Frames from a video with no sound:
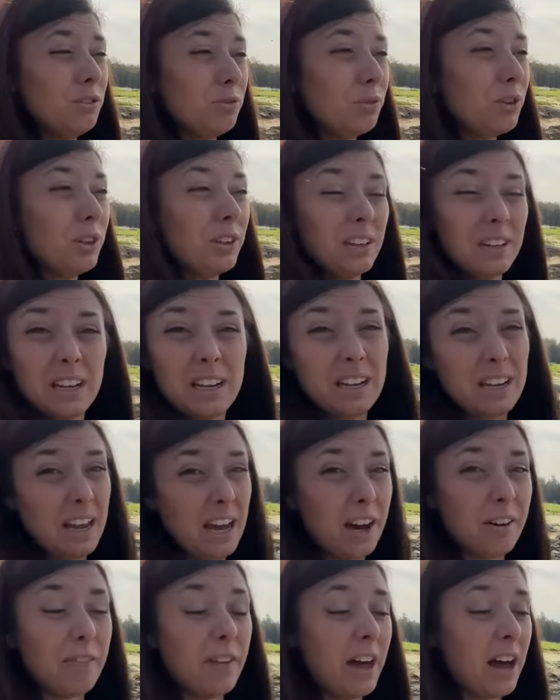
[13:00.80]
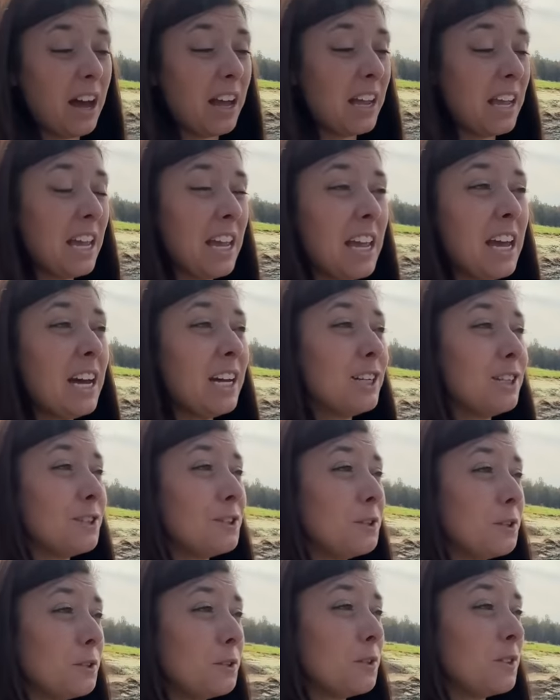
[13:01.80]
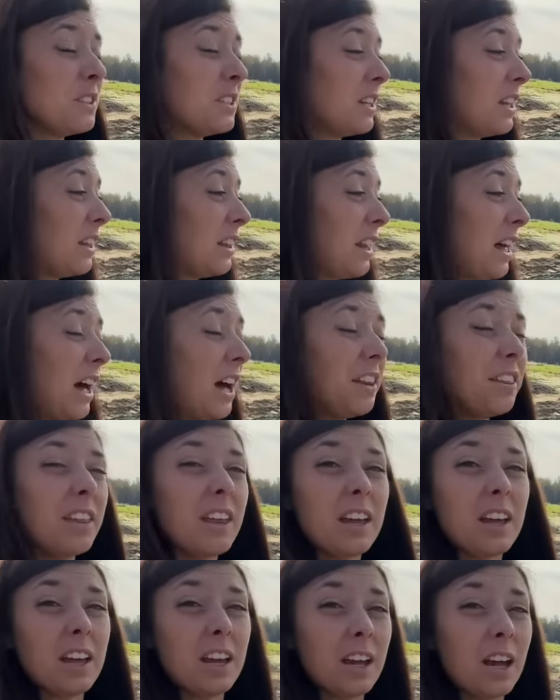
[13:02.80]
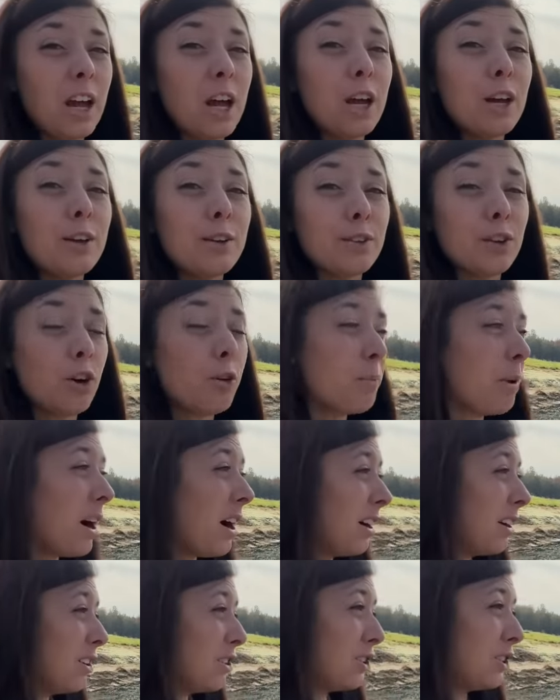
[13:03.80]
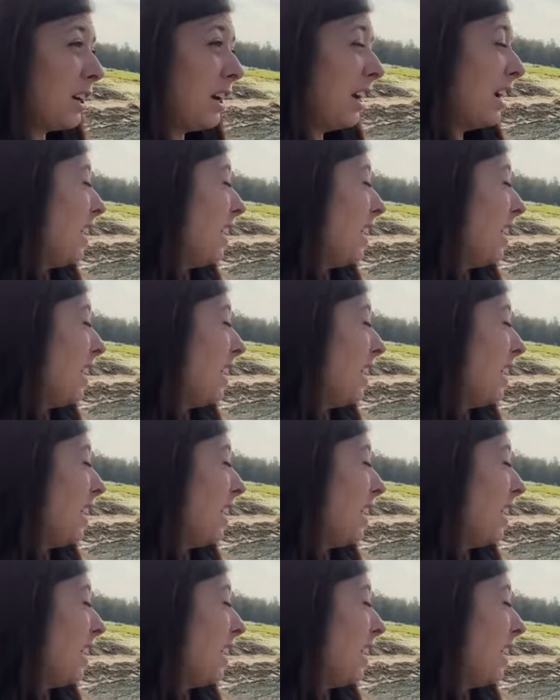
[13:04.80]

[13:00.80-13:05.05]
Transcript: really need to have that? He has used that thing so much,